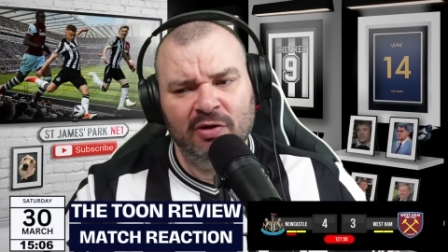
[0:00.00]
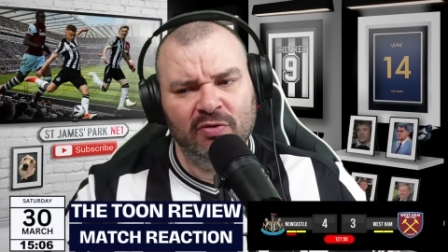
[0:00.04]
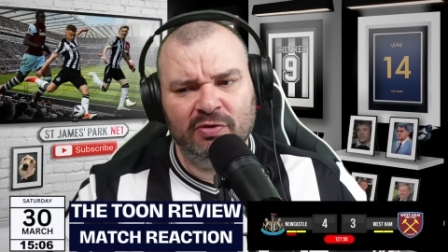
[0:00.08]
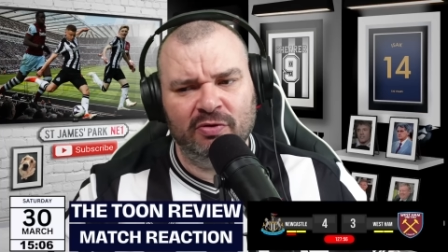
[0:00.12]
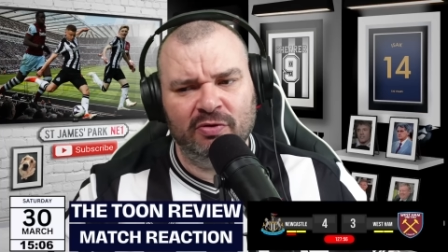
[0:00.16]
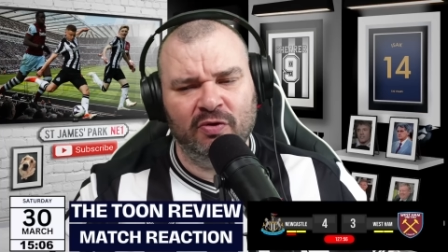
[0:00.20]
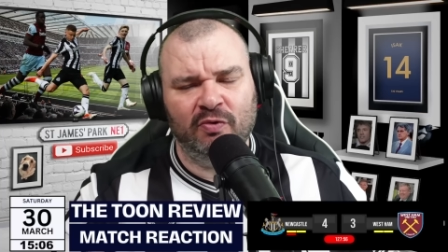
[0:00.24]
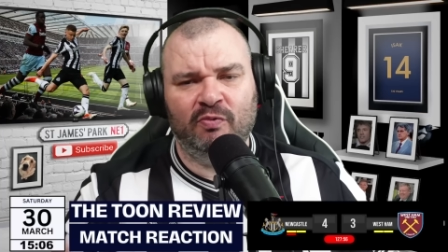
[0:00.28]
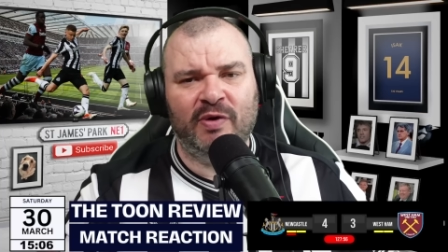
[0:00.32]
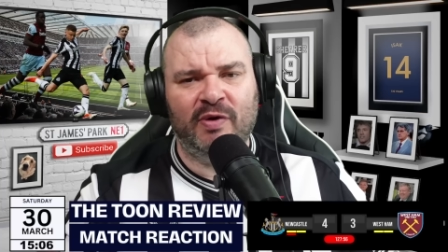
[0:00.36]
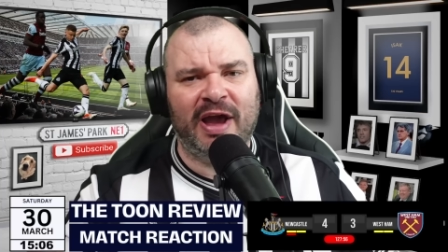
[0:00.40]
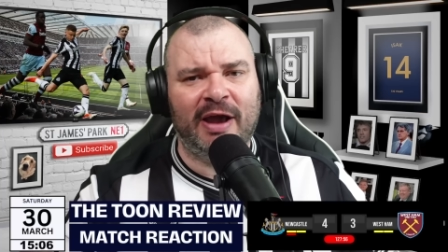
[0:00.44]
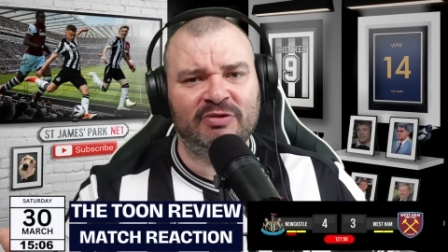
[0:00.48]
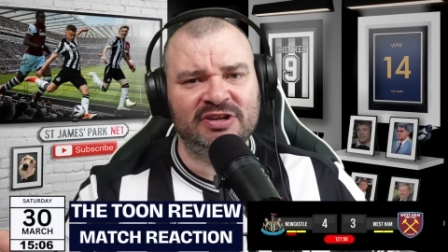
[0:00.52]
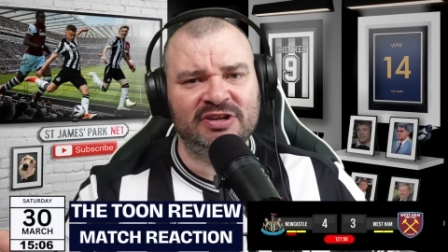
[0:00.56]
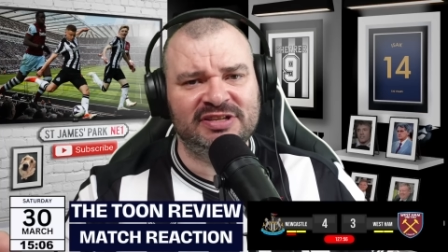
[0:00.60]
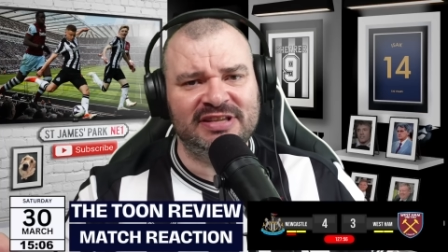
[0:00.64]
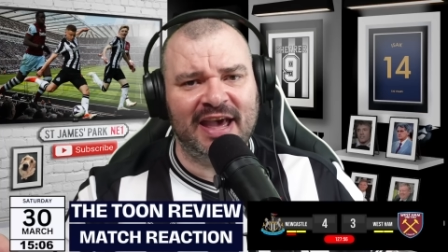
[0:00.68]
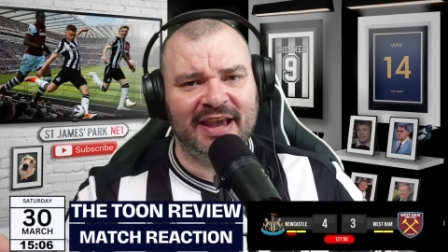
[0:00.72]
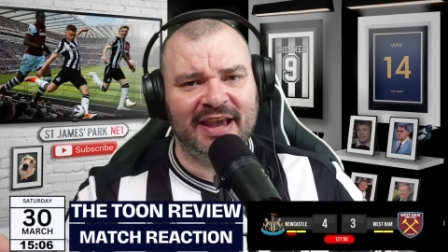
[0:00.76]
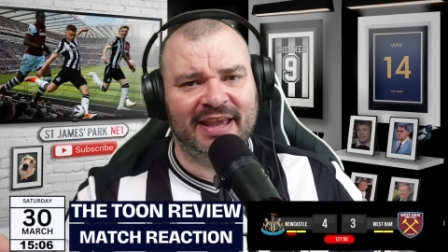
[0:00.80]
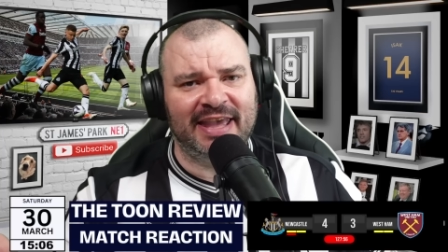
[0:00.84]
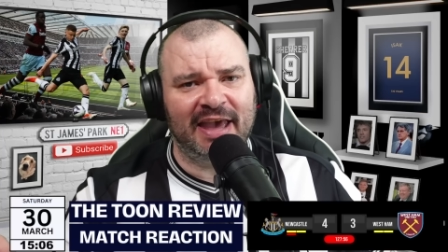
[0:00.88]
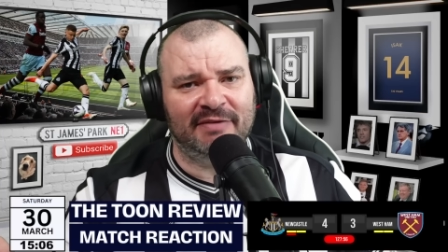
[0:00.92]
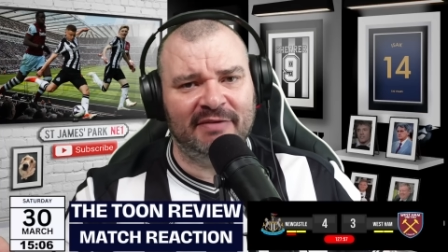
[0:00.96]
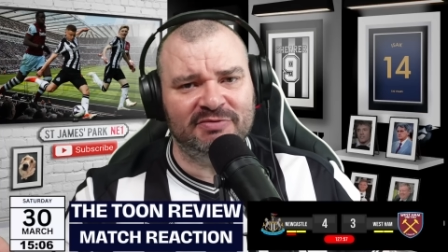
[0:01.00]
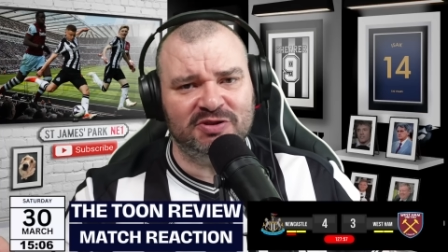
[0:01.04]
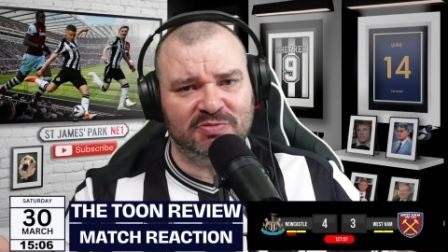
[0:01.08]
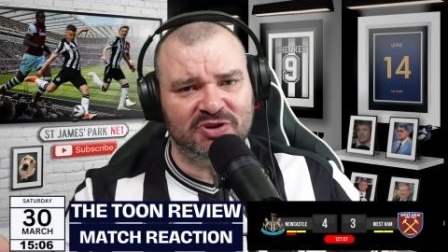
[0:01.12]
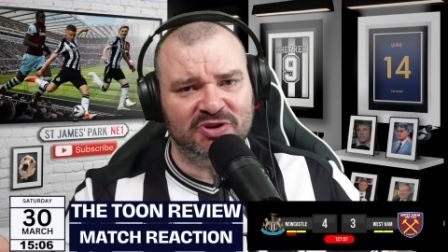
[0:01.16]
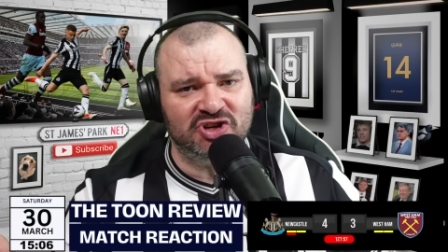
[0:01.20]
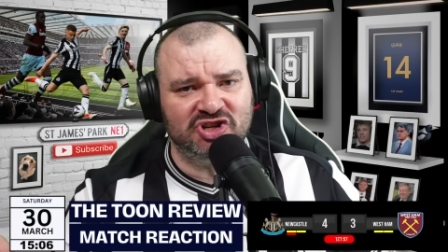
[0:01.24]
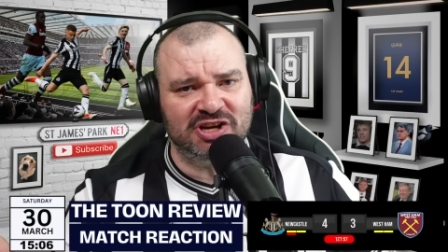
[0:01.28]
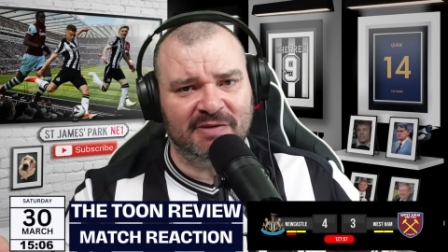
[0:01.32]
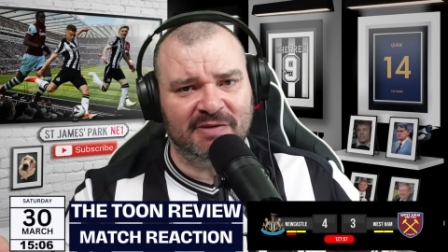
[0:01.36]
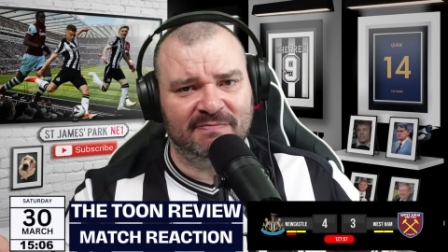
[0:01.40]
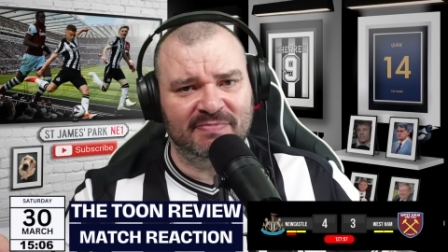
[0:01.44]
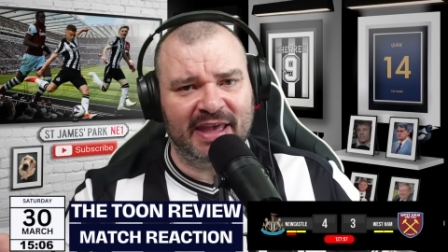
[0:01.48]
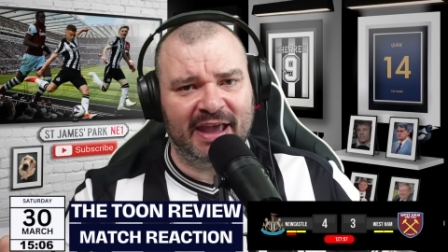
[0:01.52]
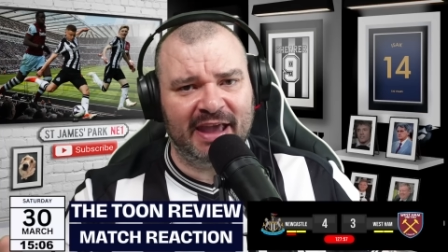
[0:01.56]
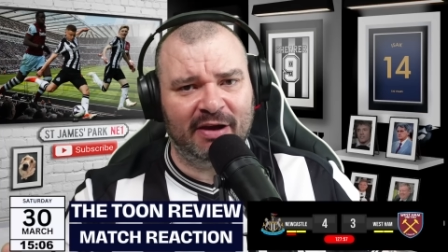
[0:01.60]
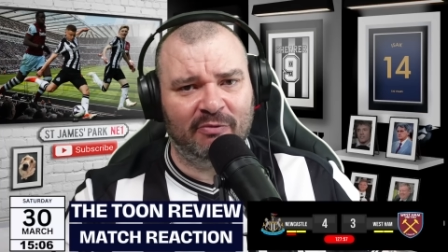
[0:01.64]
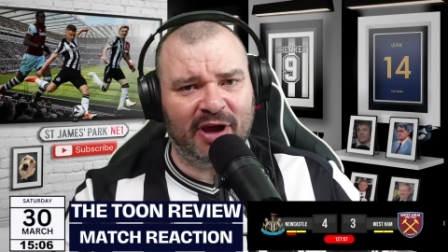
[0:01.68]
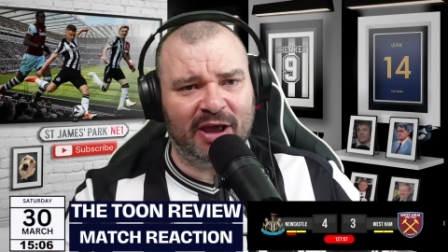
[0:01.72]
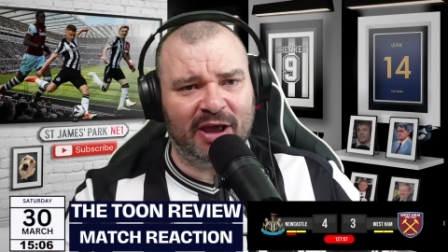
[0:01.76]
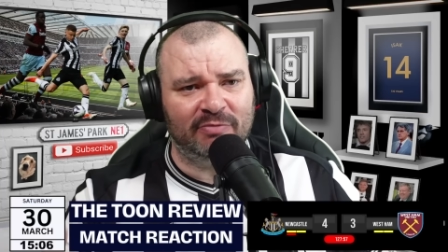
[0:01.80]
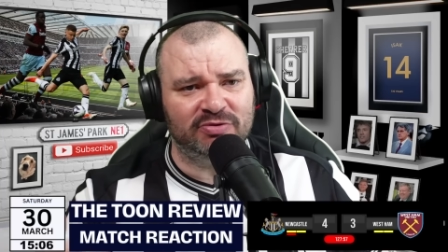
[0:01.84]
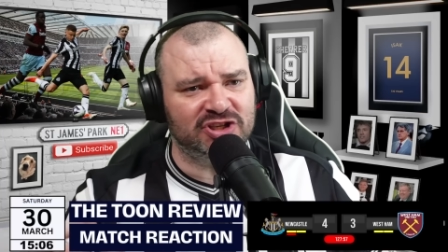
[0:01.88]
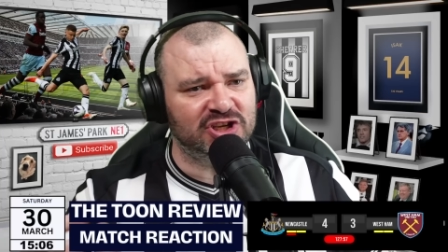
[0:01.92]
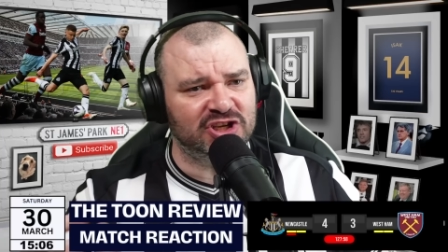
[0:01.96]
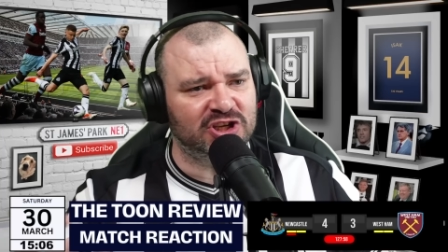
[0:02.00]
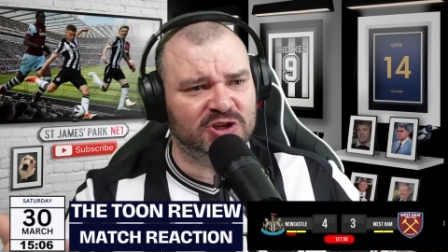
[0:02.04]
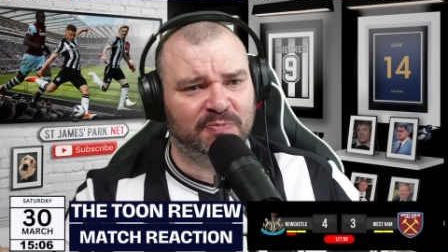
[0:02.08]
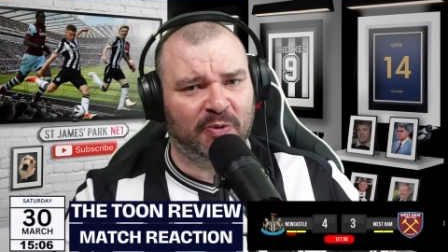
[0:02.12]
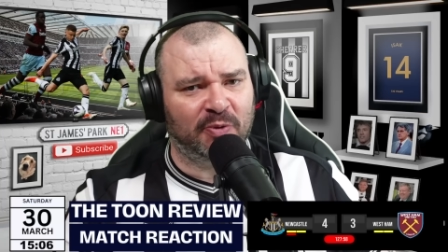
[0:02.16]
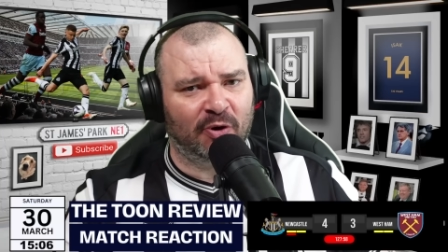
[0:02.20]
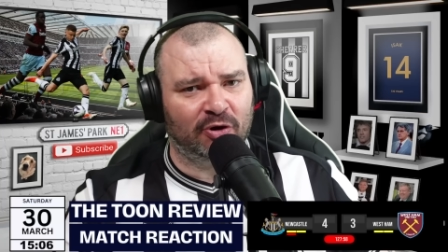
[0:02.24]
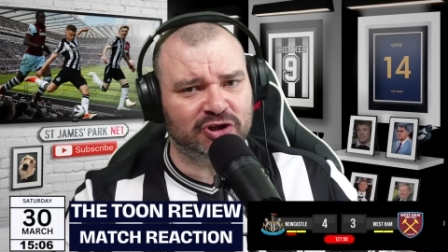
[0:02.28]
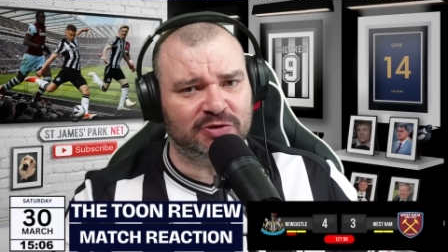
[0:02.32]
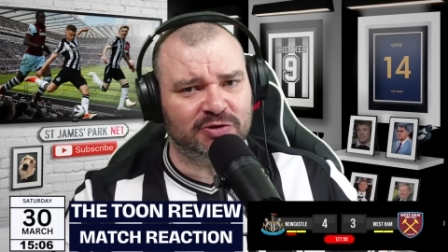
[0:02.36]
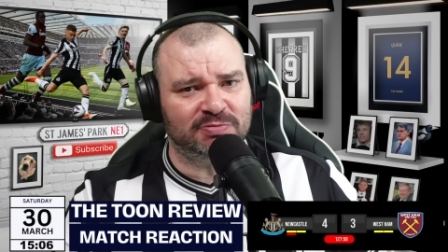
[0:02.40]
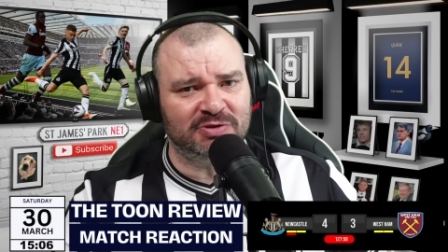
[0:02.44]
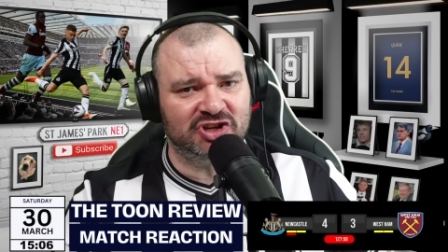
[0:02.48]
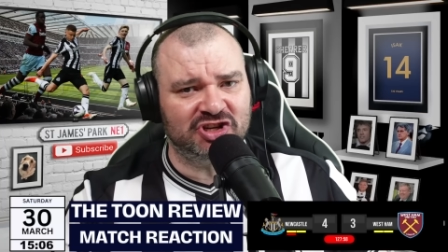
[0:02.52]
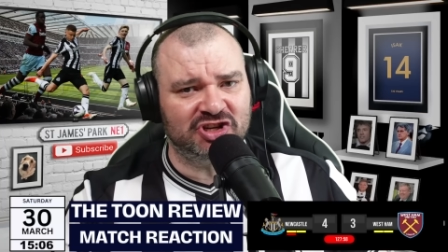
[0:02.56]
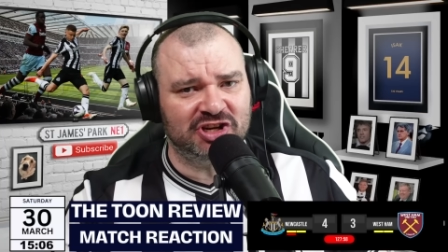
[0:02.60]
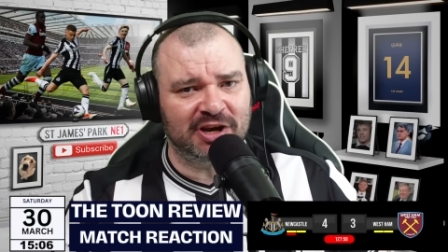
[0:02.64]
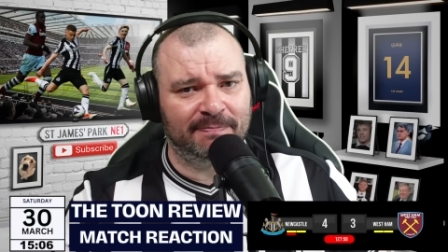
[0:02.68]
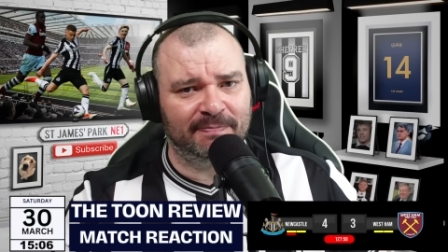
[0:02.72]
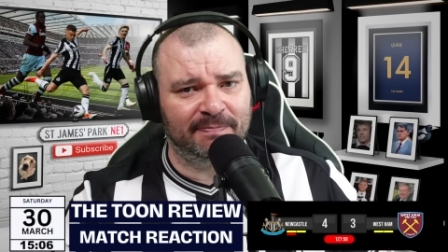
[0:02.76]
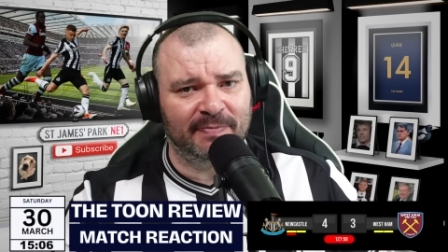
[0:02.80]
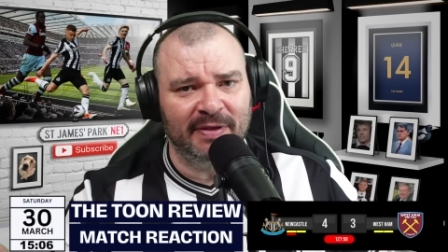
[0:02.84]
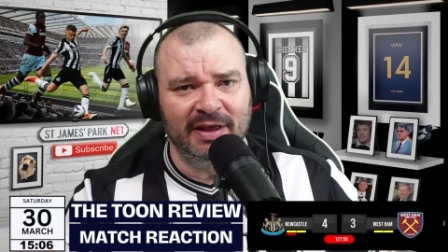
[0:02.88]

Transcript: where was their gamesmanship there? Where was the sportsmanship?